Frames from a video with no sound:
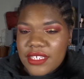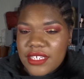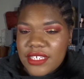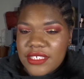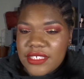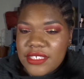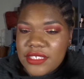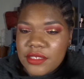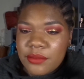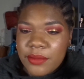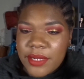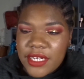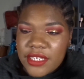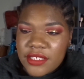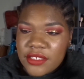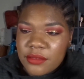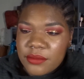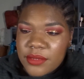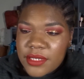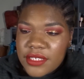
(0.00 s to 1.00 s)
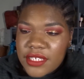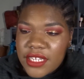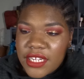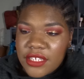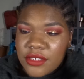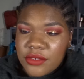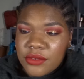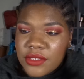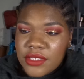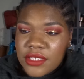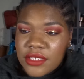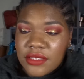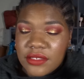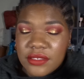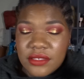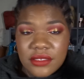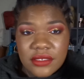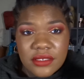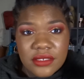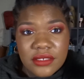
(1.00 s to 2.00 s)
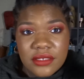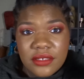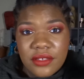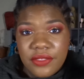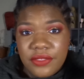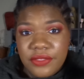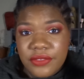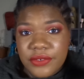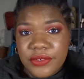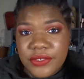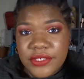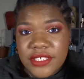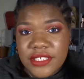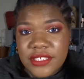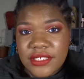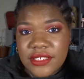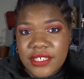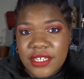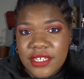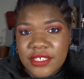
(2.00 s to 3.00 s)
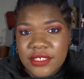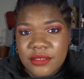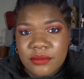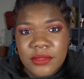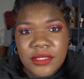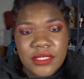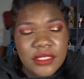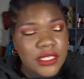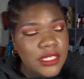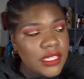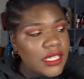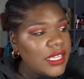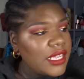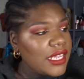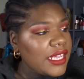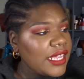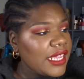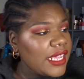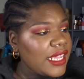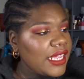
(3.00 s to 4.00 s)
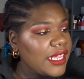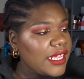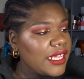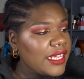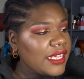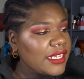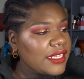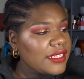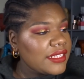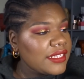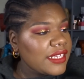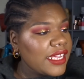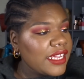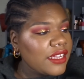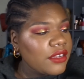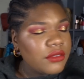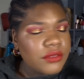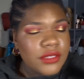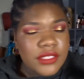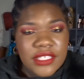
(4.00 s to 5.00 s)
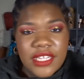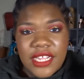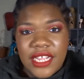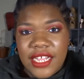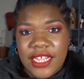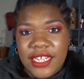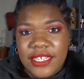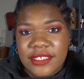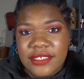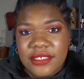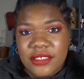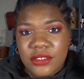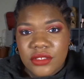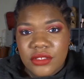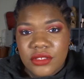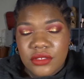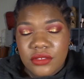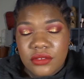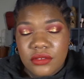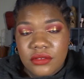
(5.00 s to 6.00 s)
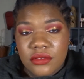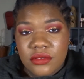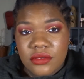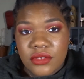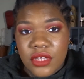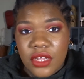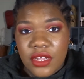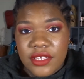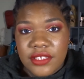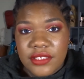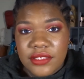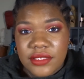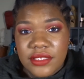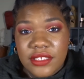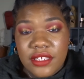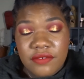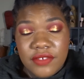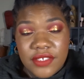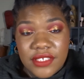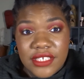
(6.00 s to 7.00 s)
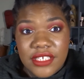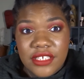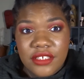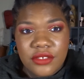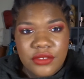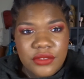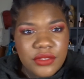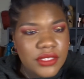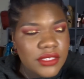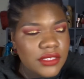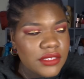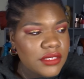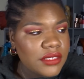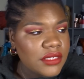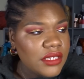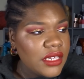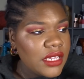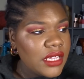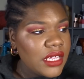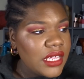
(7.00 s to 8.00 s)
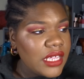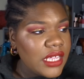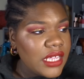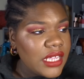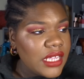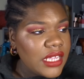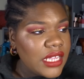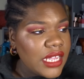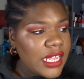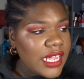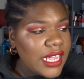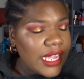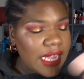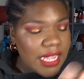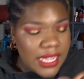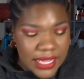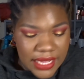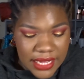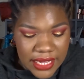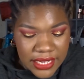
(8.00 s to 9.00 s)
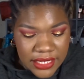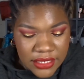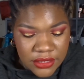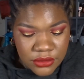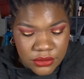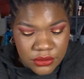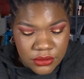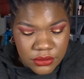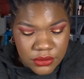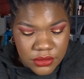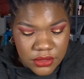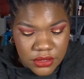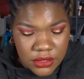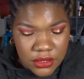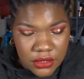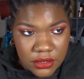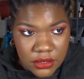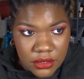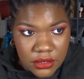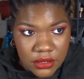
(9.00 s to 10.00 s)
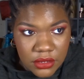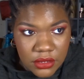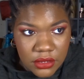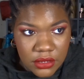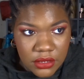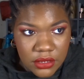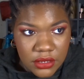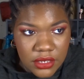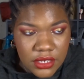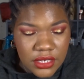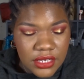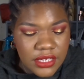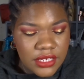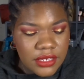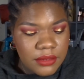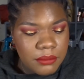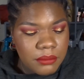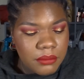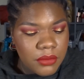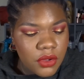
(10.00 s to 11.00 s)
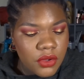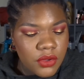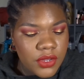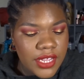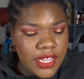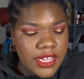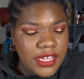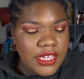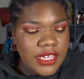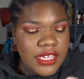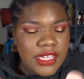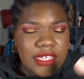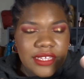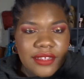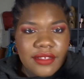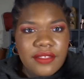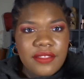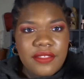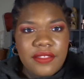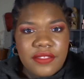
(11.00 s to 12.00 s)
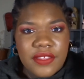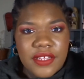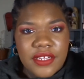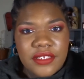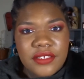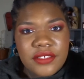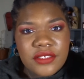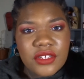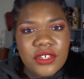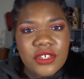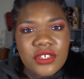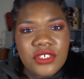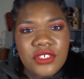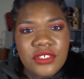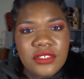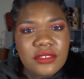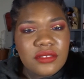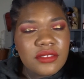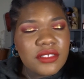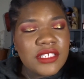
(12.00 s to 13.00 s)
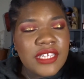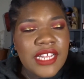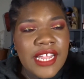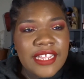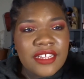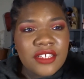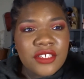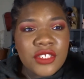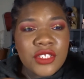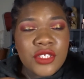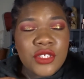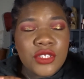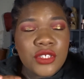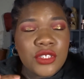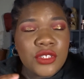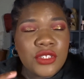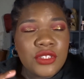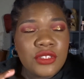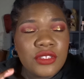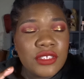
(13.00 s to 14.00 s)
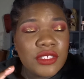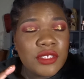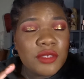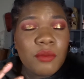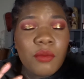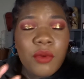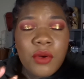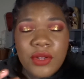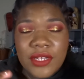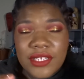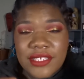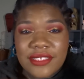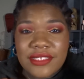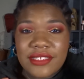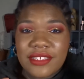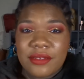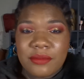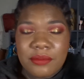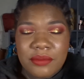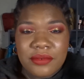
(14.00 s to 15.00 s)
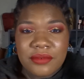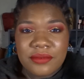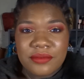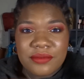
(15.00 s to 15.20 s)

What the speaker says: Since my last update, I used it 13 times, and I already had 17 uses. I don't. Okay, there's a the smallest dip,